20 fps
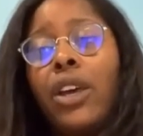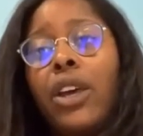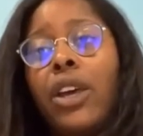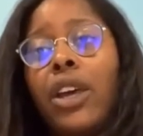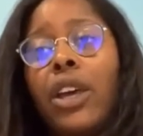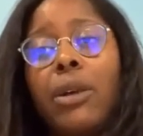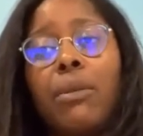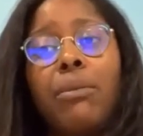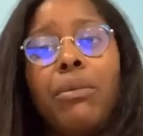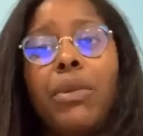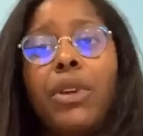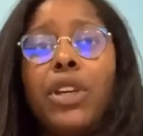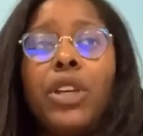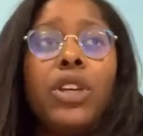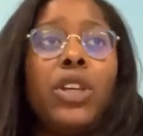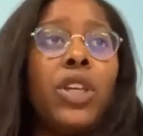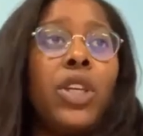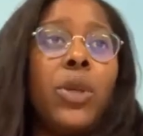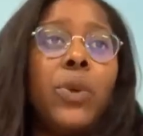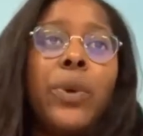Um,
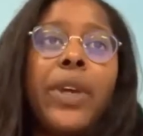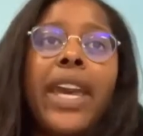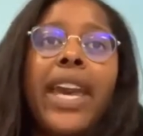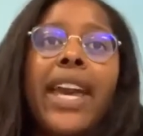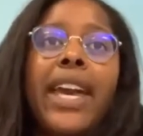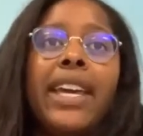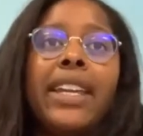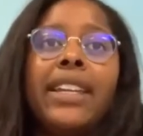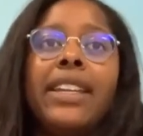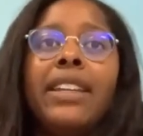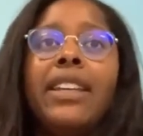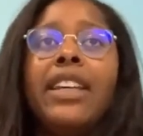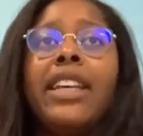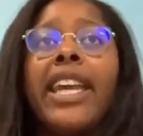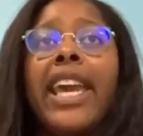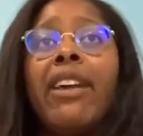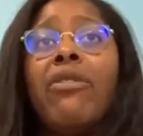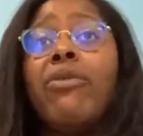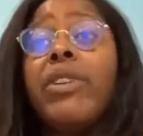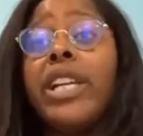you can
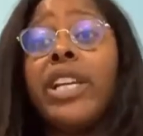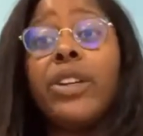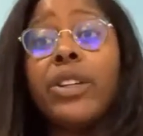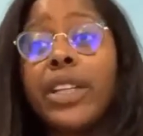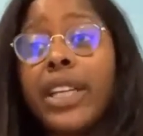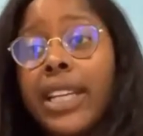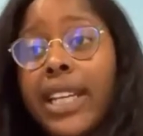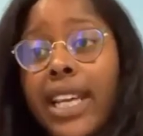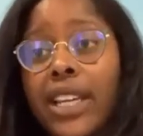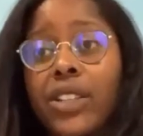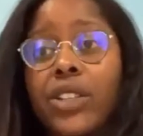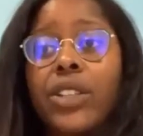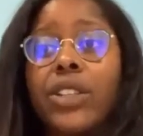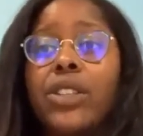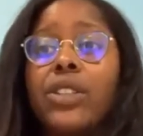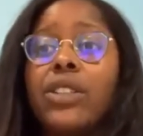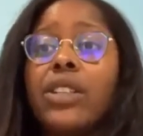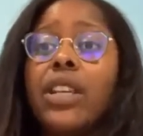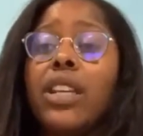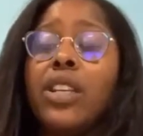get really good
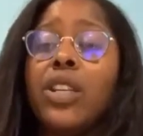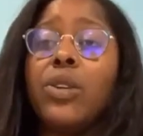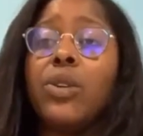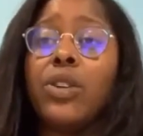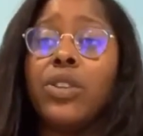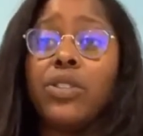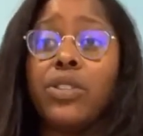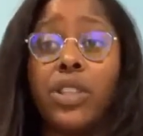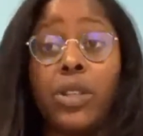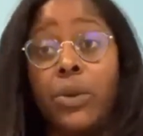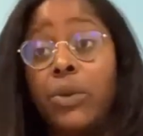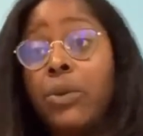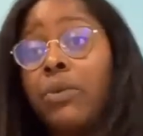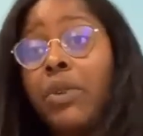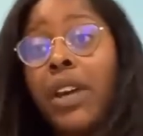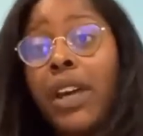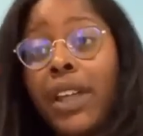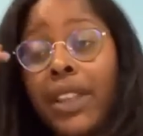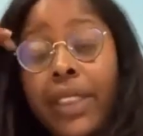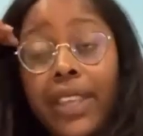connections and you can do
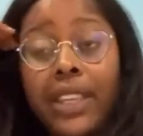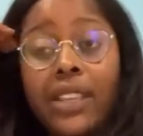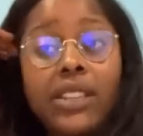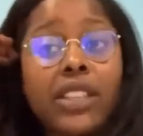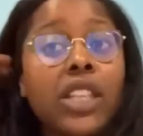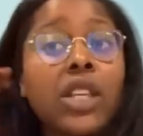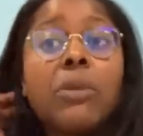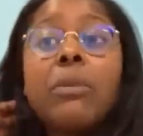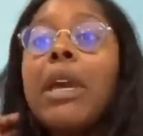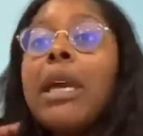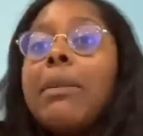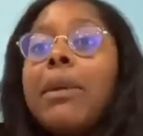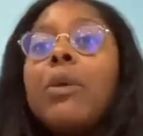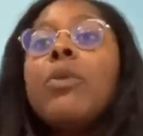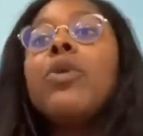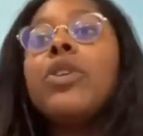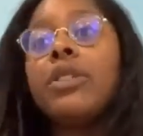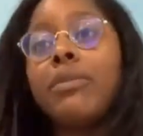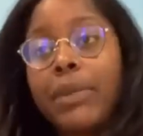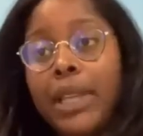things that you maybe
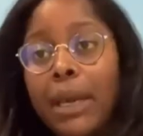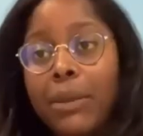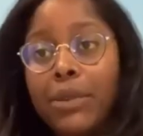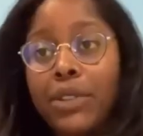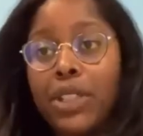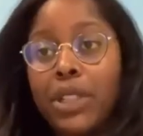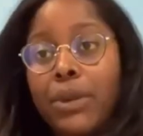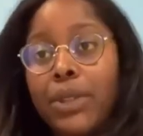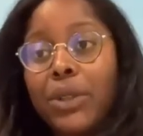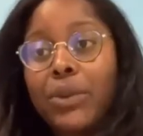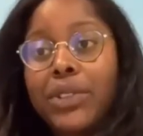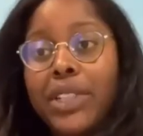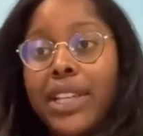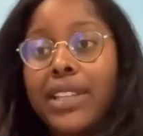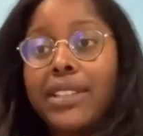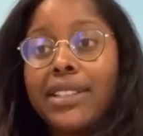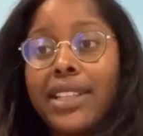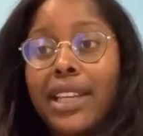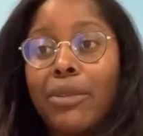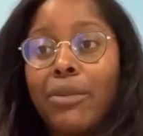wouldn't be able to do in your day
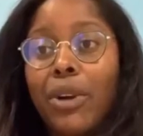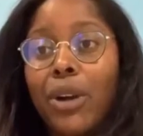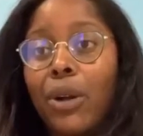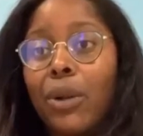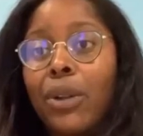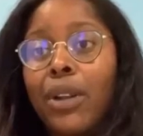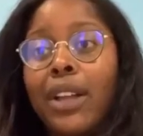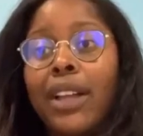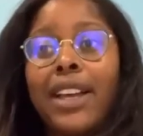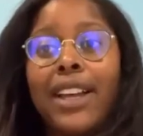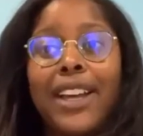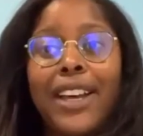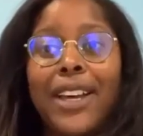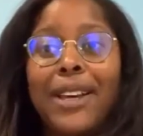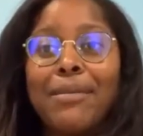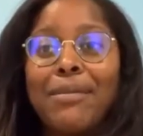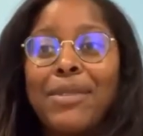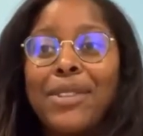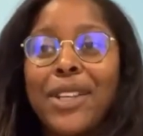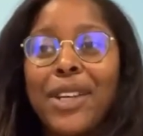to day role.
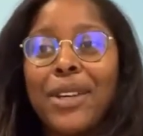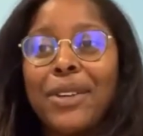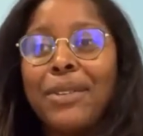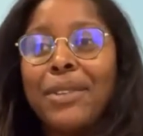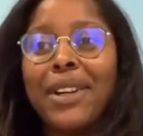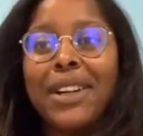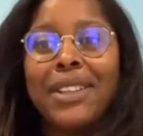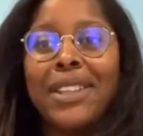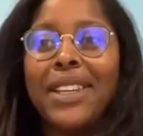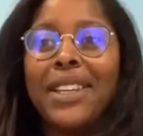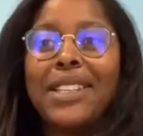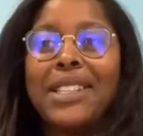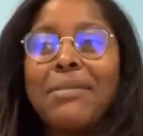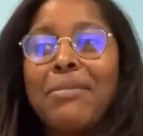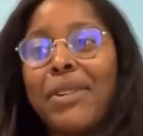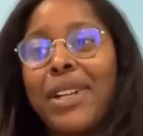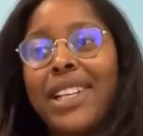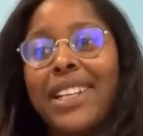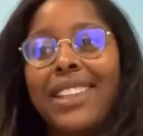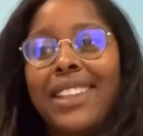Um, so I think it's a
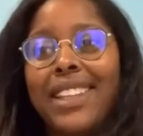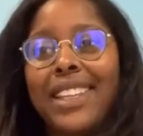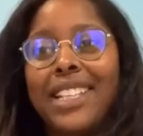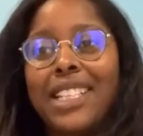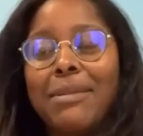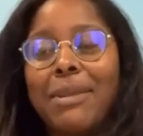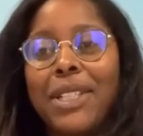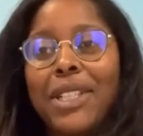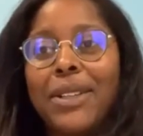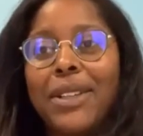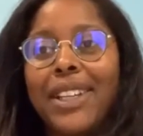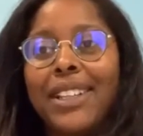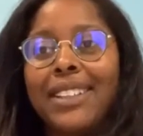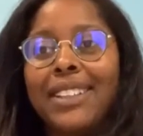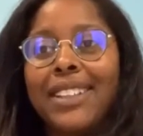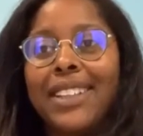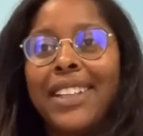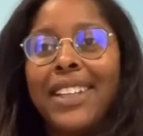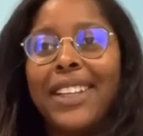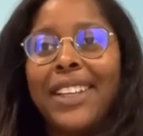brilliant thing to be doing.
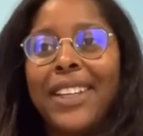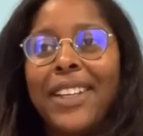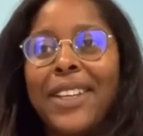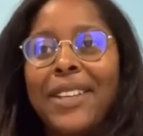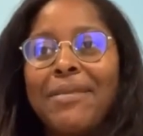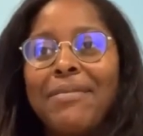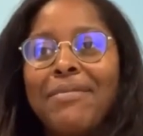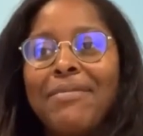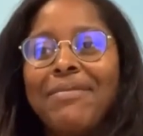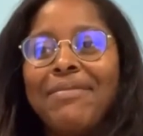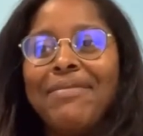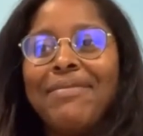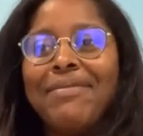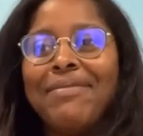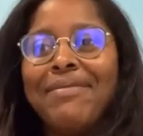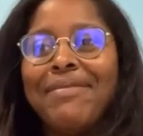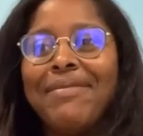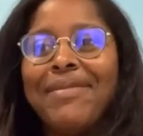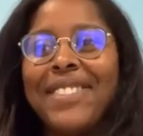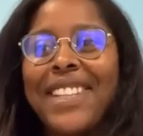Um,
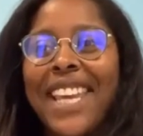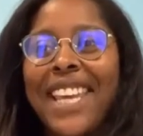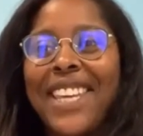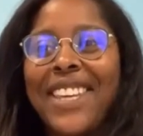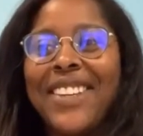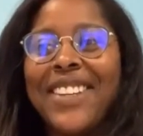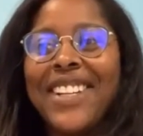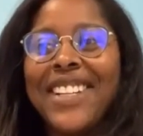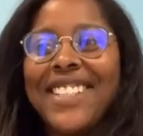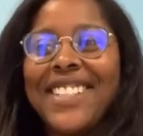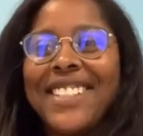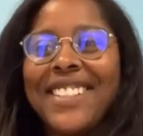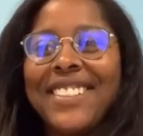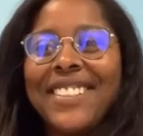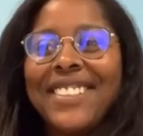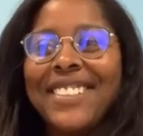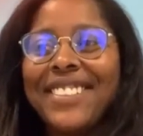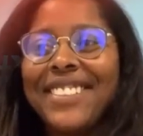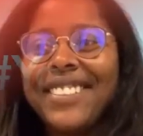thank you guys.